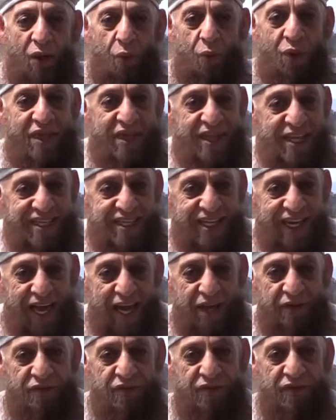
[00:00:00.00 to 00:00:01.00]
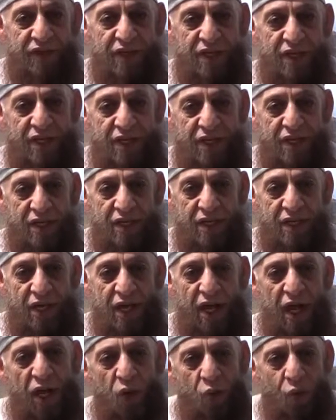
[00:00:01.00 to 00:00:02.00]
with this life?
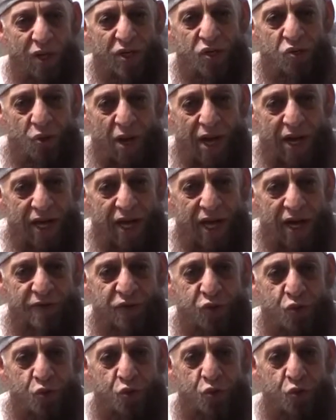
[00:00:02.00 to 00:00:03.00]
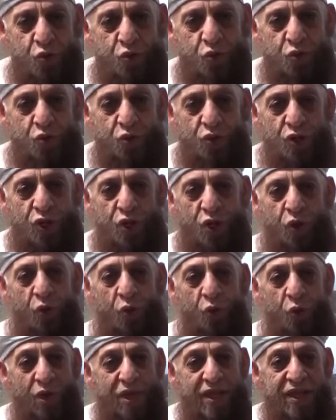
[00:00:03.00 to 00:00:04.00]
And what do I have to do
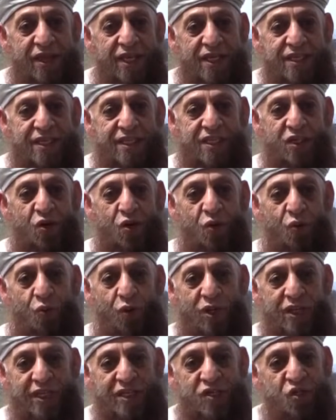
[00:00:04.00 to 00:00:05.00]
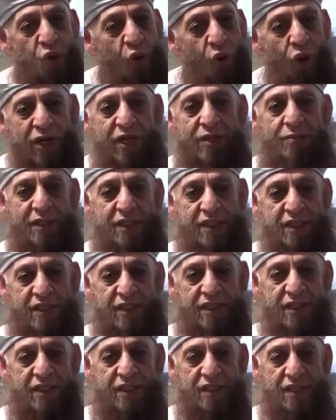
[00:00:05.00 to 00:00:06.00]
with this, with its
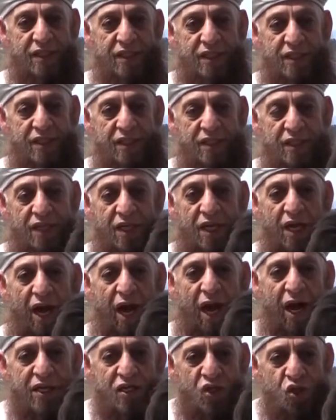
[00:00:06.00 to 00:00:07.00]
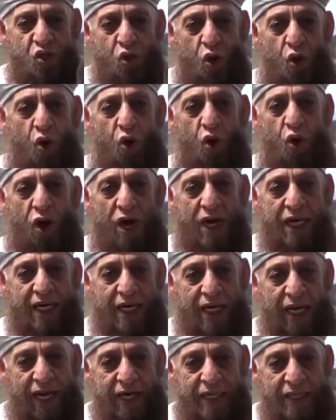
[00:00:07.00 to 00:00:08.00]
ornaments? I saw a
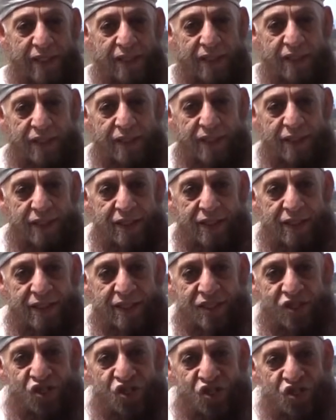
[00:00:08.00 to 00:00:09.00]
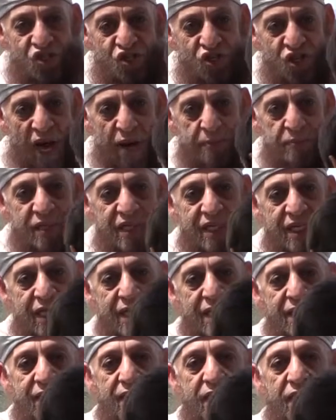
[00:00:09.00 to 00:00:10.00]
colored, striped
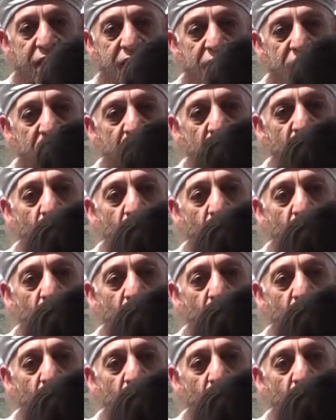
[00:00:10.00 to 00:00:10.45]
curtain